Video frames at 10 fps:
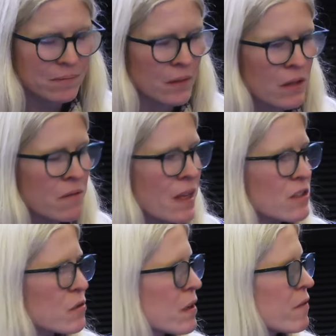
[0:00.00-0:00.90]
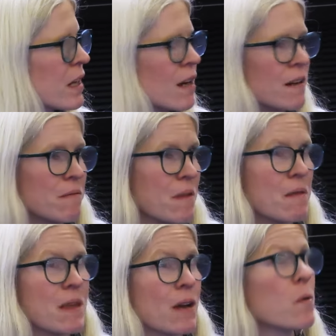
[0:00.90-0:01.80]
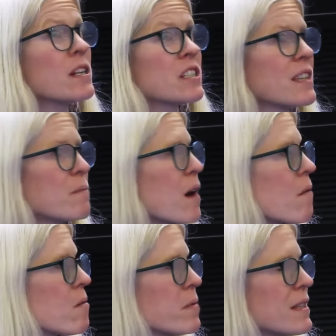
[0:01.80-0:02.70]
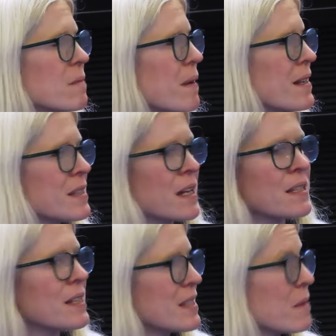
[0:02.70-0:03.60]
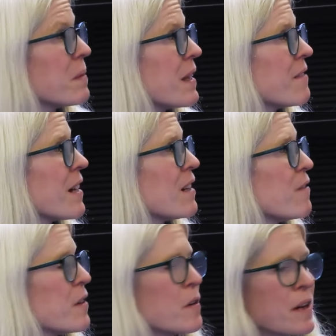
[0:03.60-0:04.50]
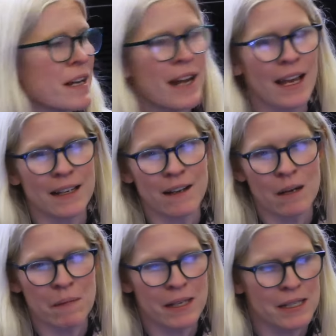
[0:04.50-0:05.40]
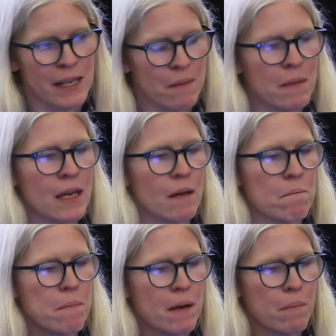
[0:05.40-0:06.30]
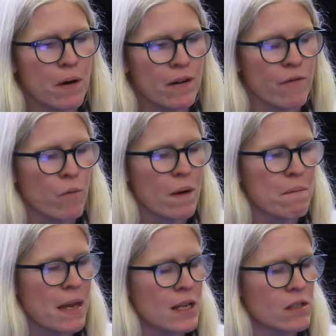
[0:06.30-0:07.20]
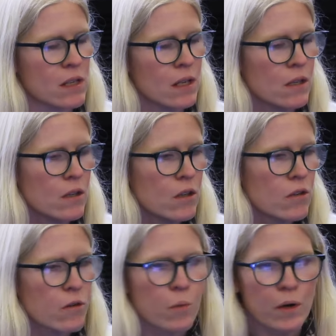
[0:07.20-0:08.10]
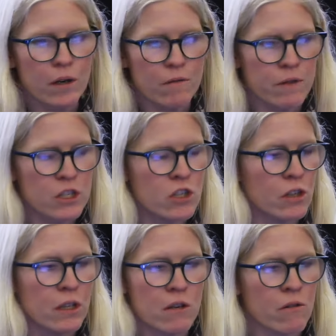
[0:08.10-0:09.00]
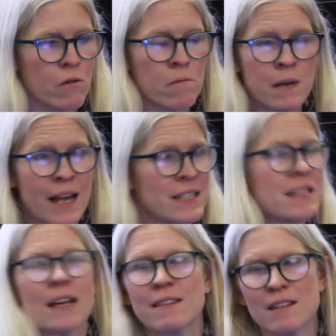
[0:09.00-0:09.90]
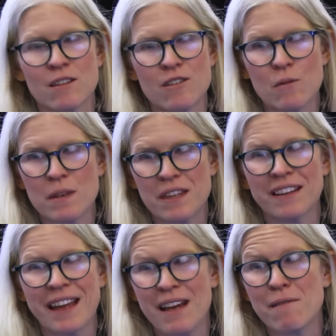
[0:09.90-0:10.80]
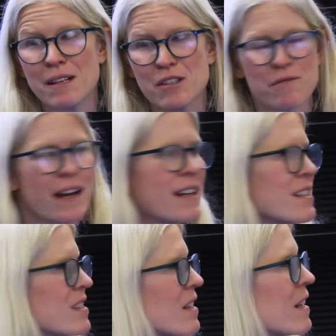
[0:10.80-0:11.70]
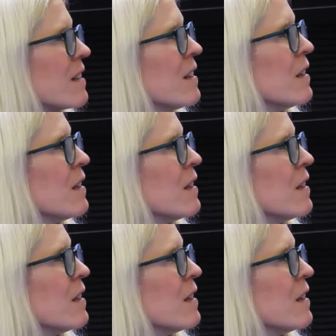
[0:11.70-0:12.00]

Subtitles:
that's sort of the question that probably depends on discipline, right? If you're in economics like me, a big part of what makes your work original and your own has nothing to do with the language, right? It's the